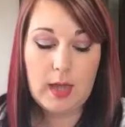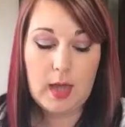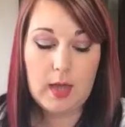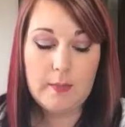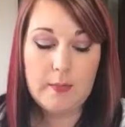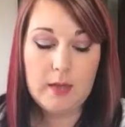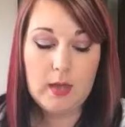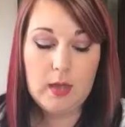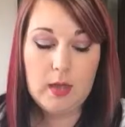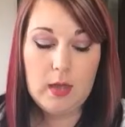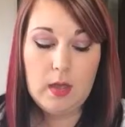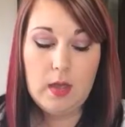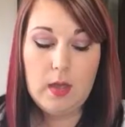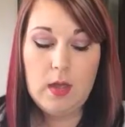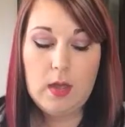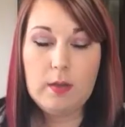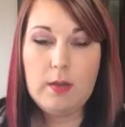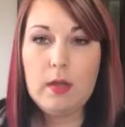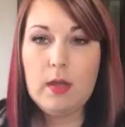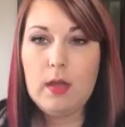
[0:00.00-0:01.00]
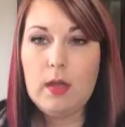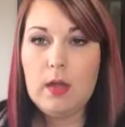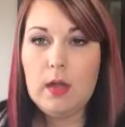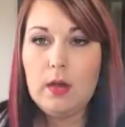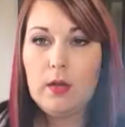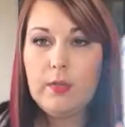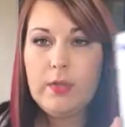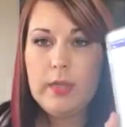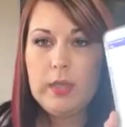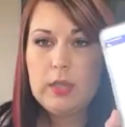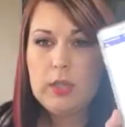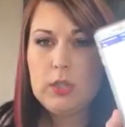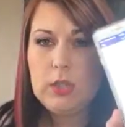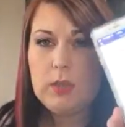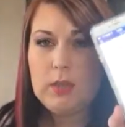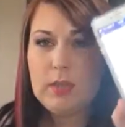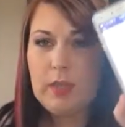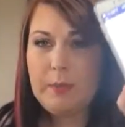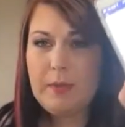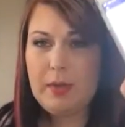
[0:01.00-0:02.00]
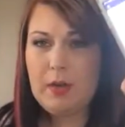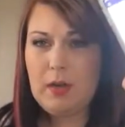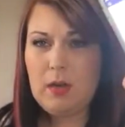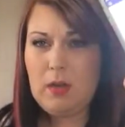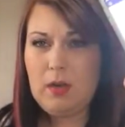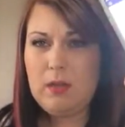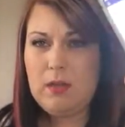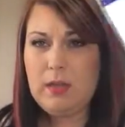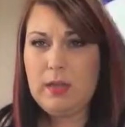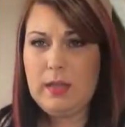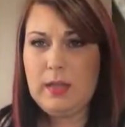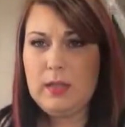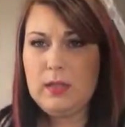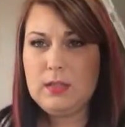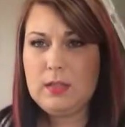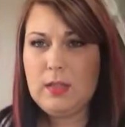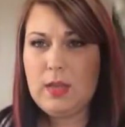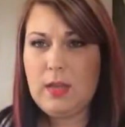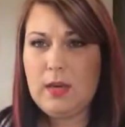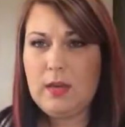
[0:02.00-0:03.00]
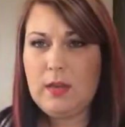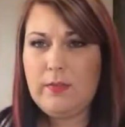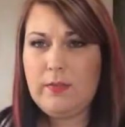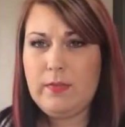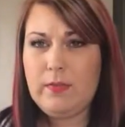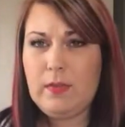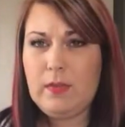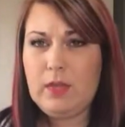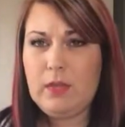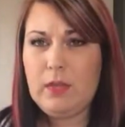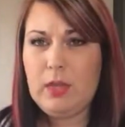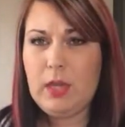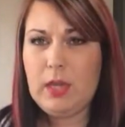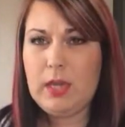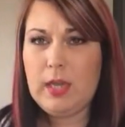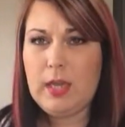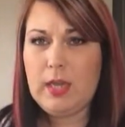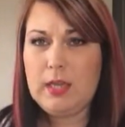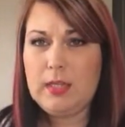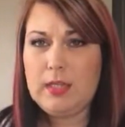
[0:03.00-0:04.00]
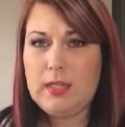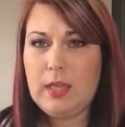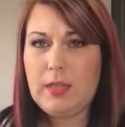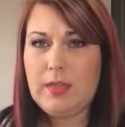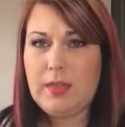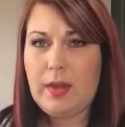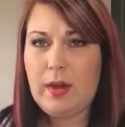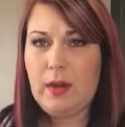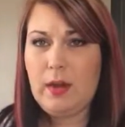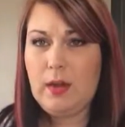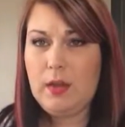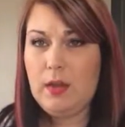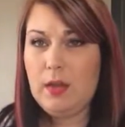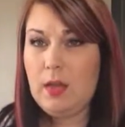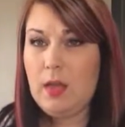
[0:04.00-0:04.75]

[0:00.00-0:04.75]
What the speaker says: up. I don't think it shows up at all. I think it's kind of, you can kind of see it there.